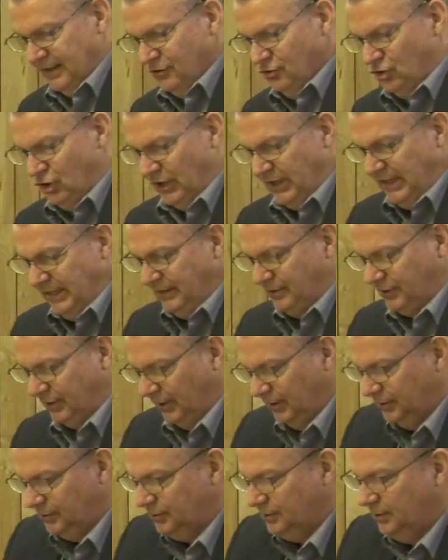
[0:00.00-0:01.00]

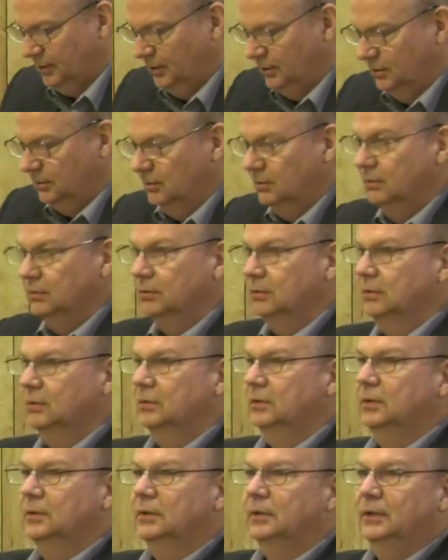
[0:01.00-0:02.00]
Jesus
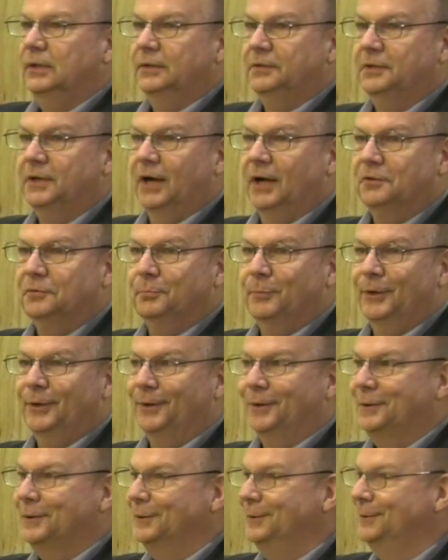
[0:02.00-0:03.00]
is God's
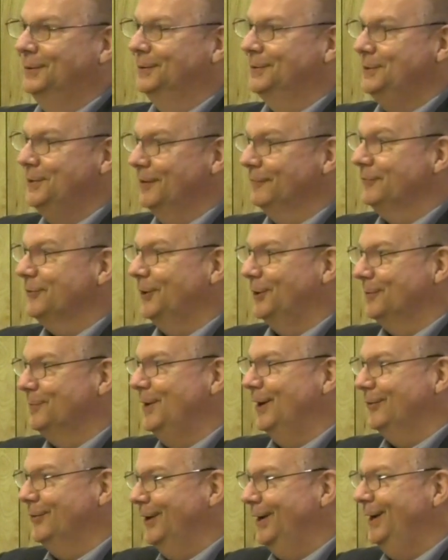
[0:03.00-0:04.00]
miracle. You ever thought
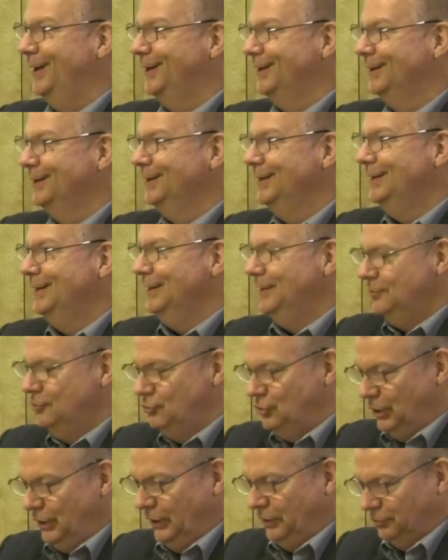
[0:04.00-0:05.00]
about that?
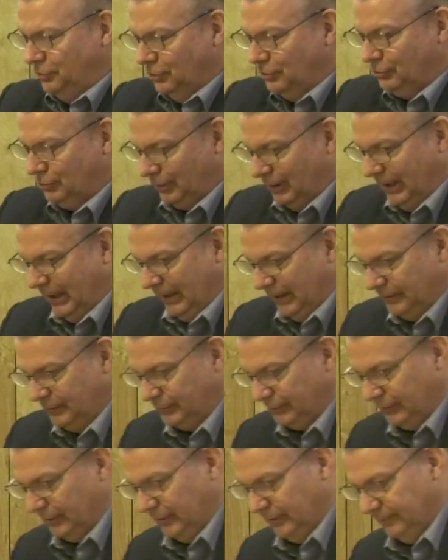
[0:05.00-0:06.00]
Jesus
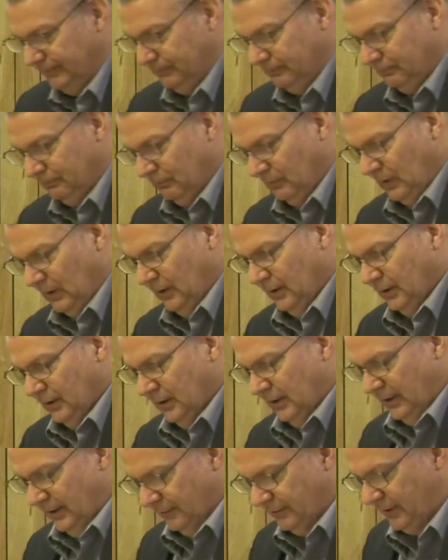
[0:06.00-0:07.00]
Christ
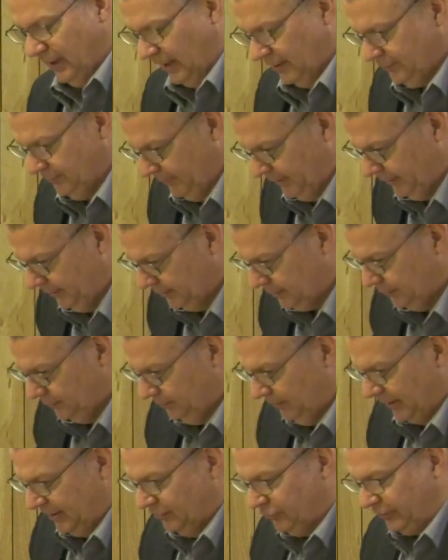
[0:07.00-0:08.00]
is God's miracle.
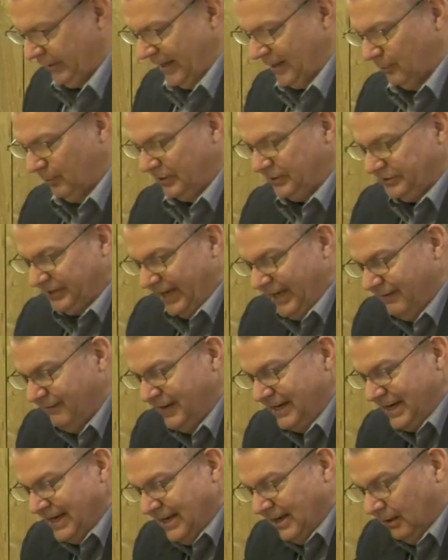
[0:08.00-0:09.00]
But instead of
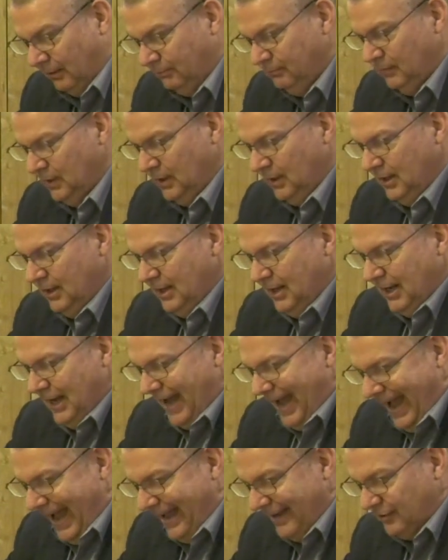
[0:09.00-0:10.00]
receiving him
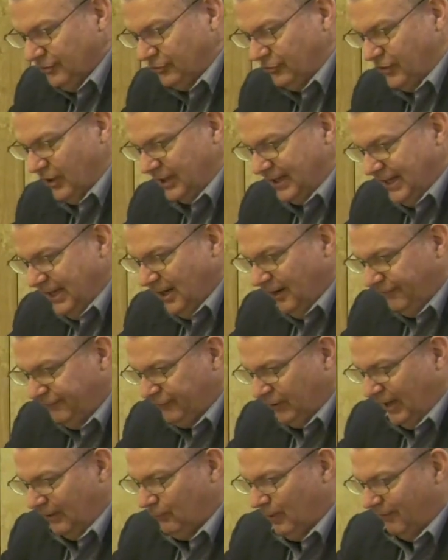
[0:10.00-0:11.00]
as the gift
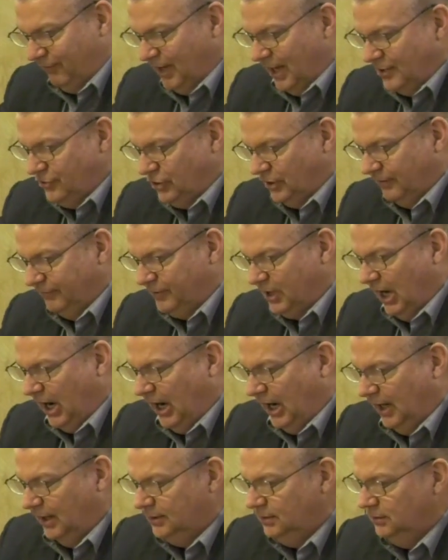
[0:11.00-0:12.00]
and revelation of
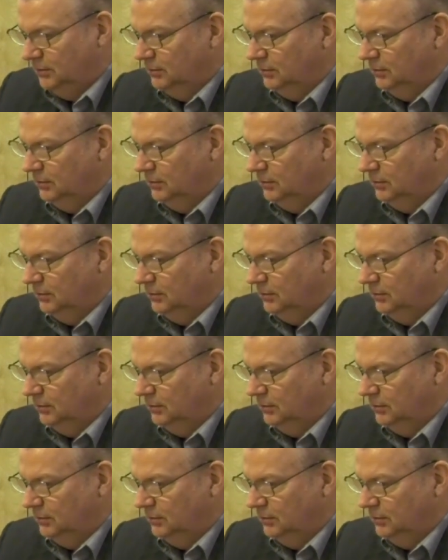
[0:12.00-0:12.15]
God,